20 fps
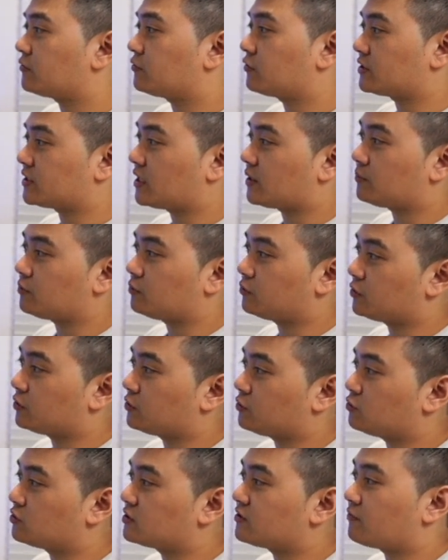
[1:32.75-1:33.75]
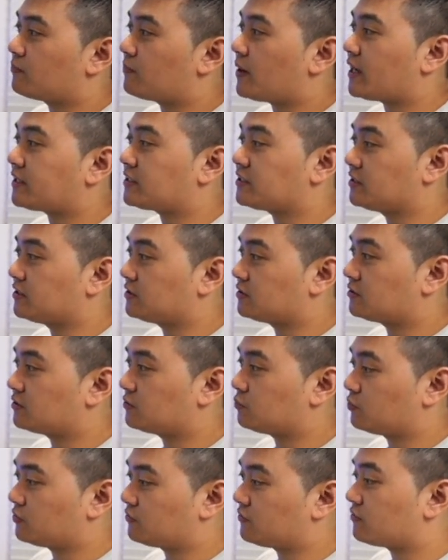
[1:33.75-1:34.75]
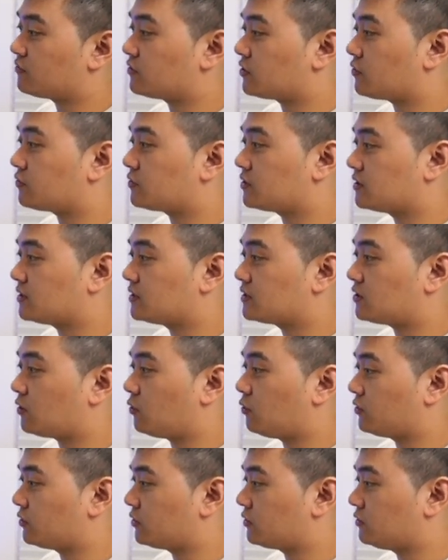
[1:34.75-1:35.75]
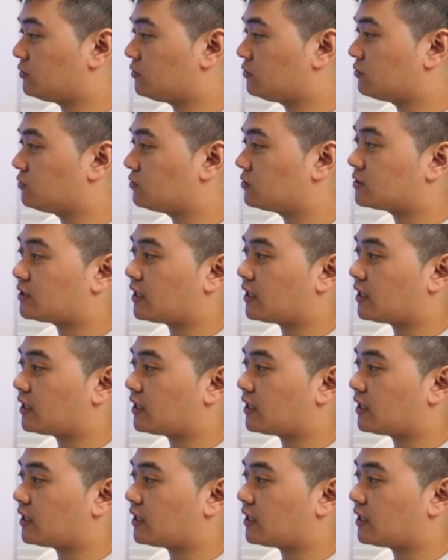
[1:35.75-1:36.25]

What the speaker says: for example, you can use different patches with different doses, or you can use,